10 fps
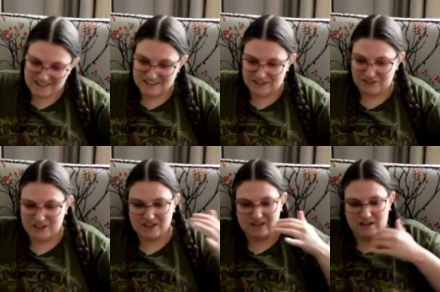it's
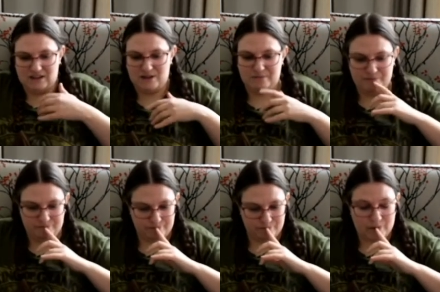different. Um,
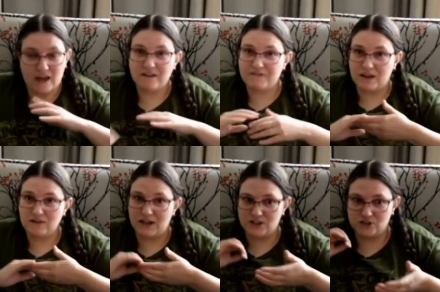I have found
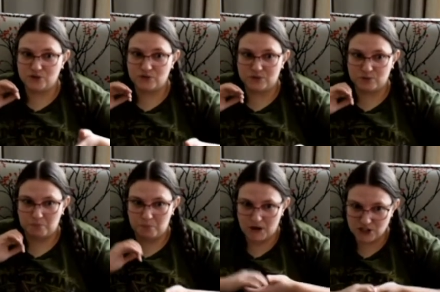I actually use
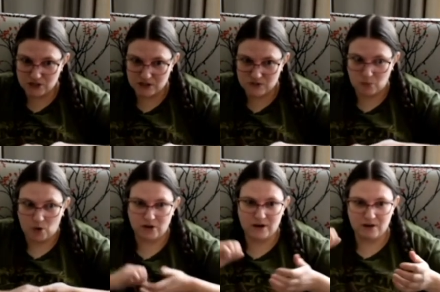much less
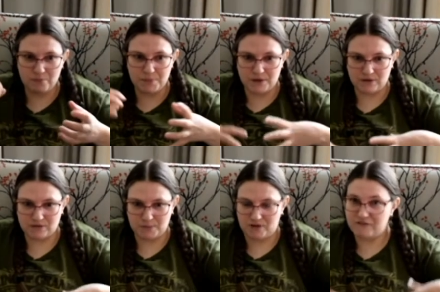water now because
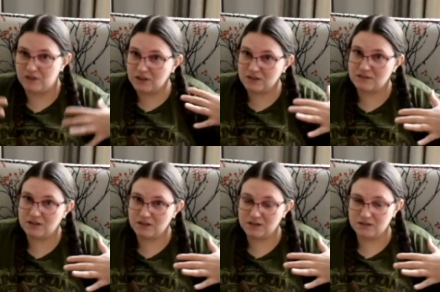I'm not filling a
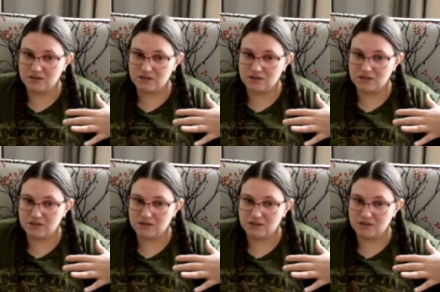sink